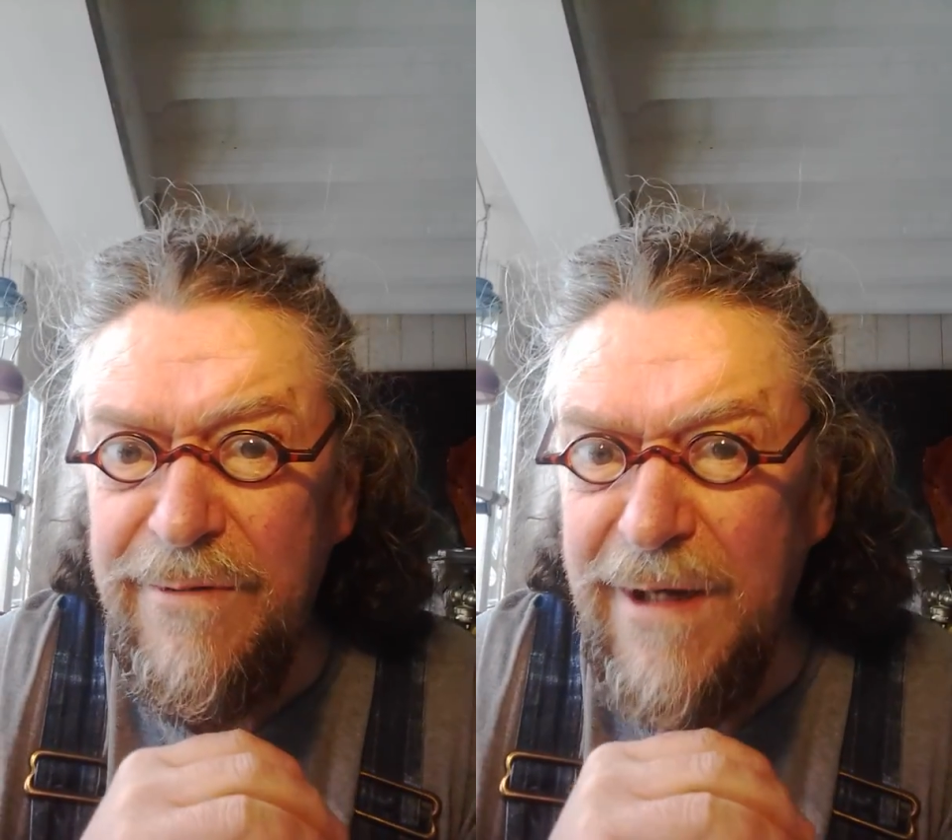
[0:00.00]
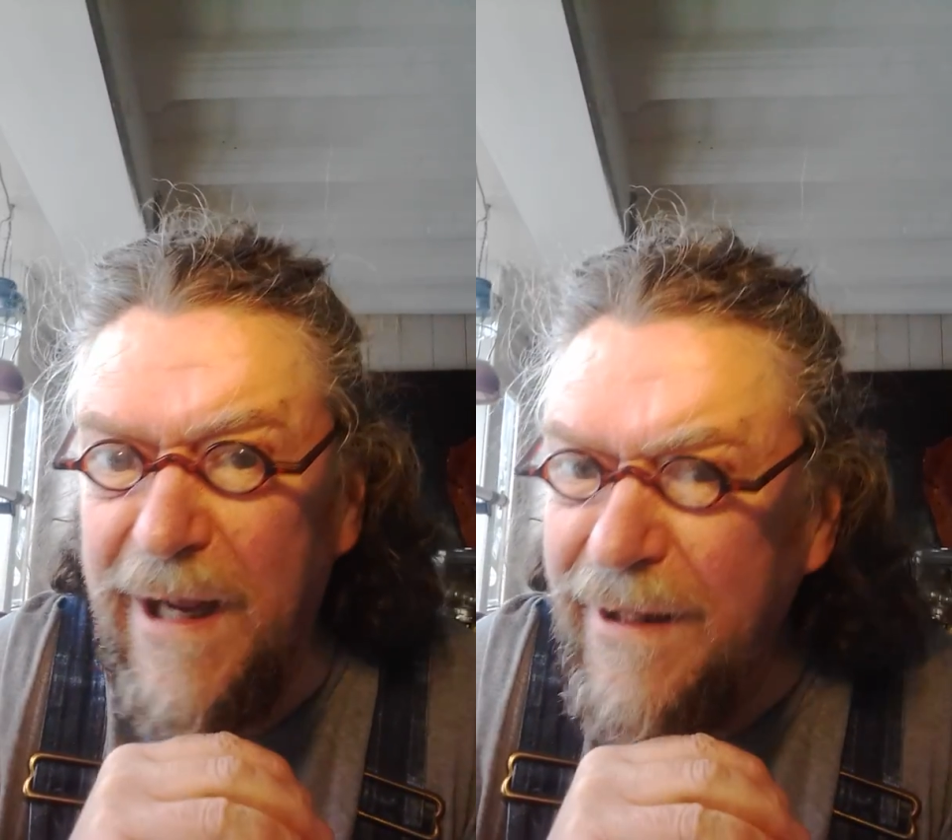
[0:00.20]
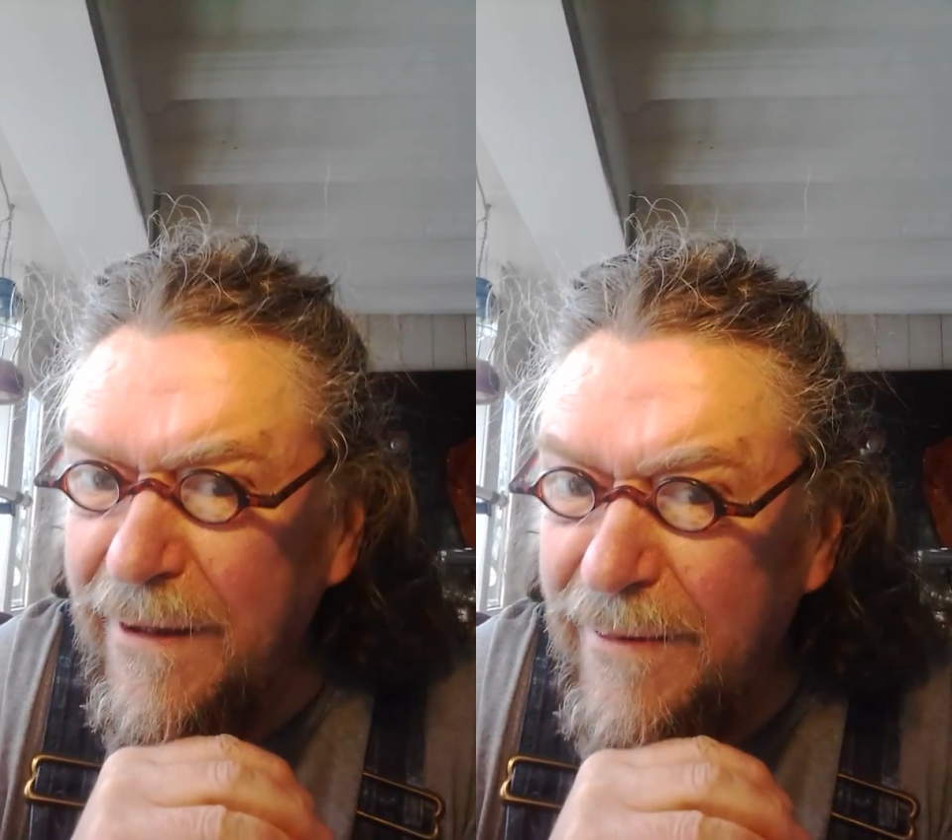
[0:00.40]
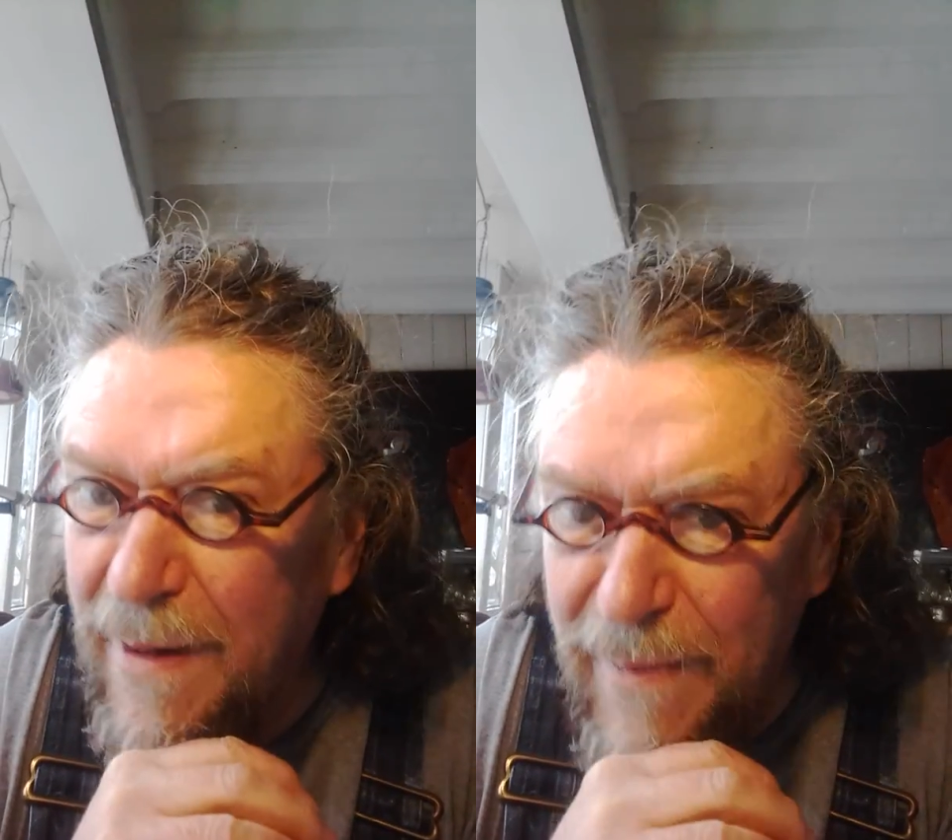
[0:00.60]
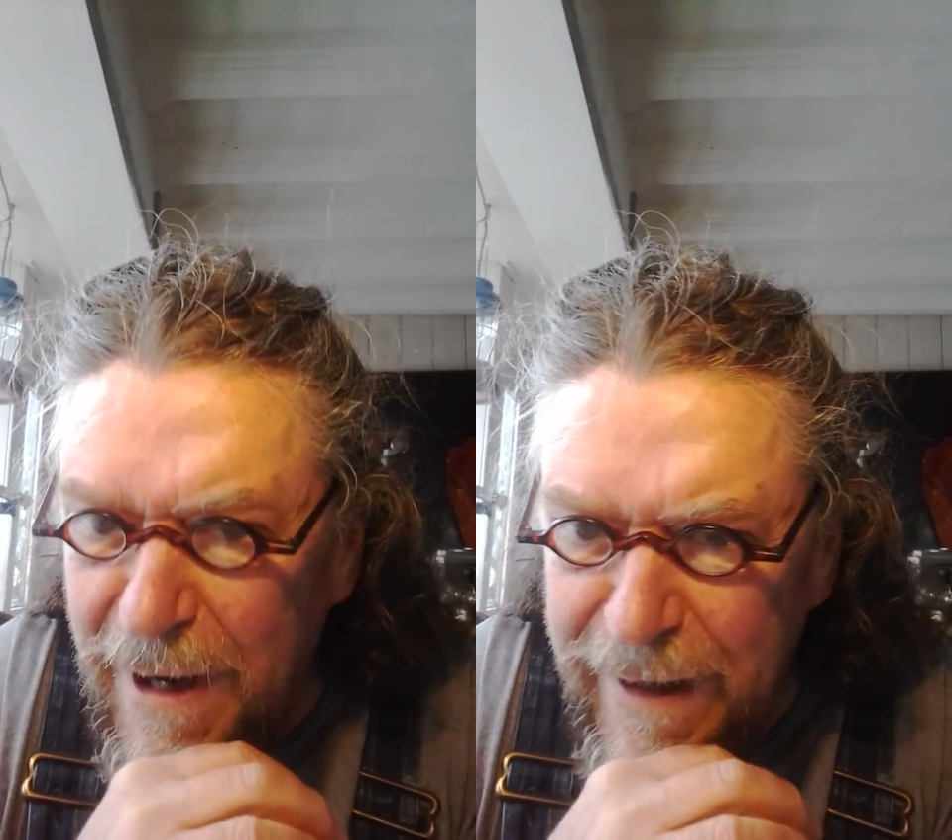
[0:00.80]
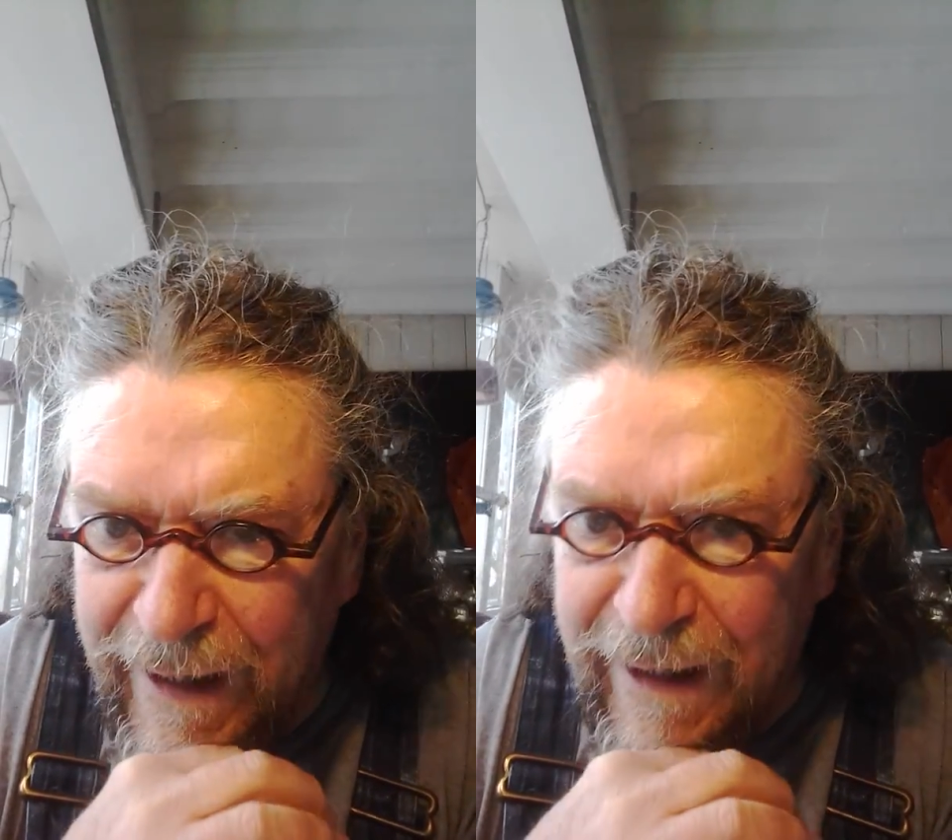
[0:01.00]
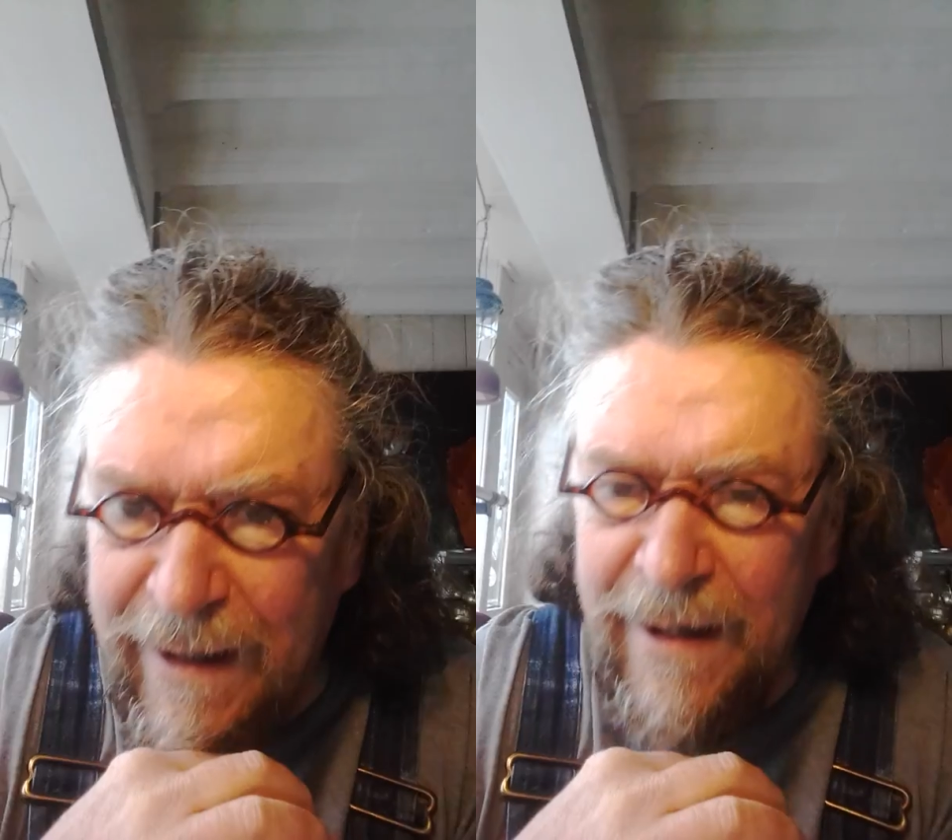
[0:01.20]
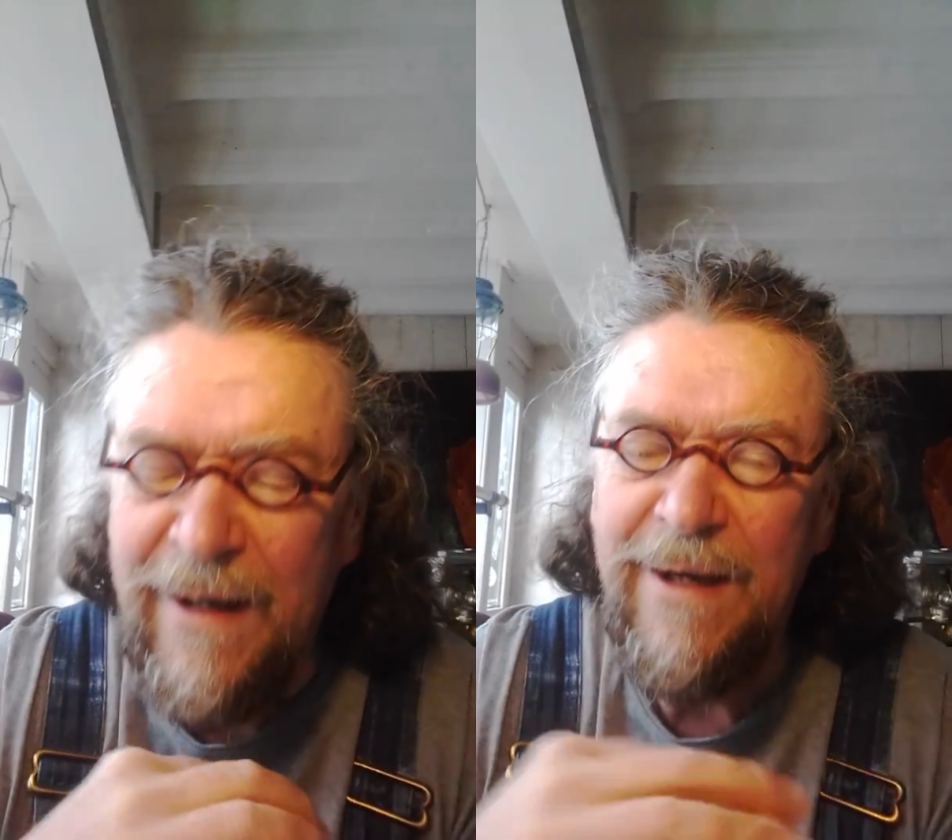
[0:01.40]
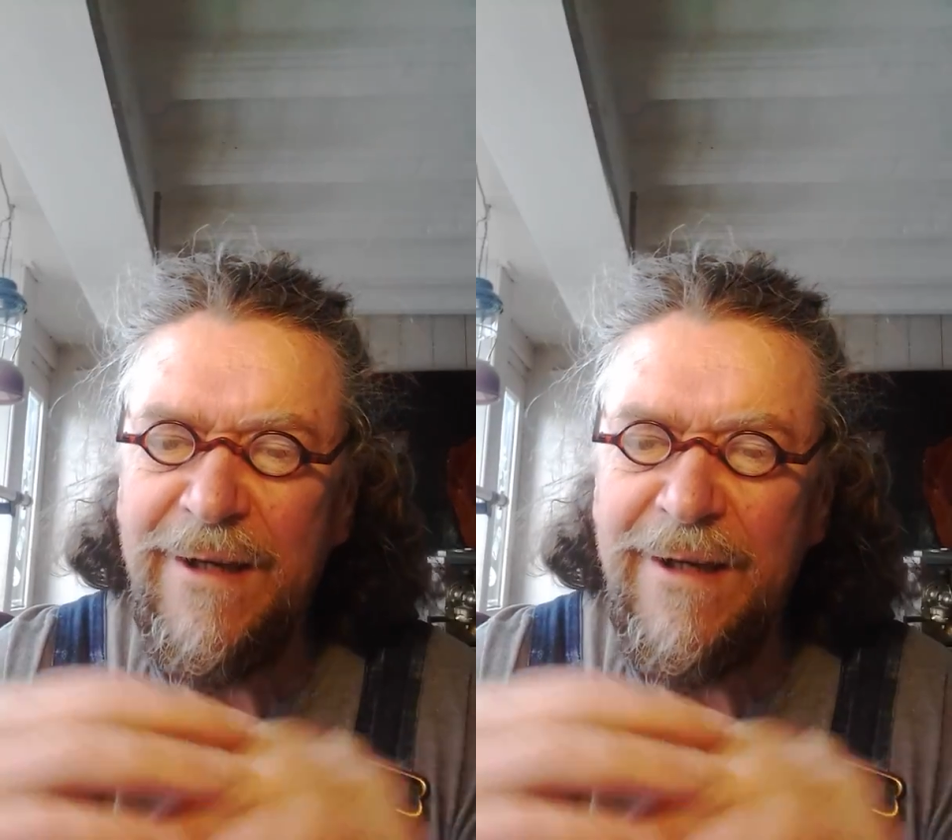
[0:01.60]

who's lent them the money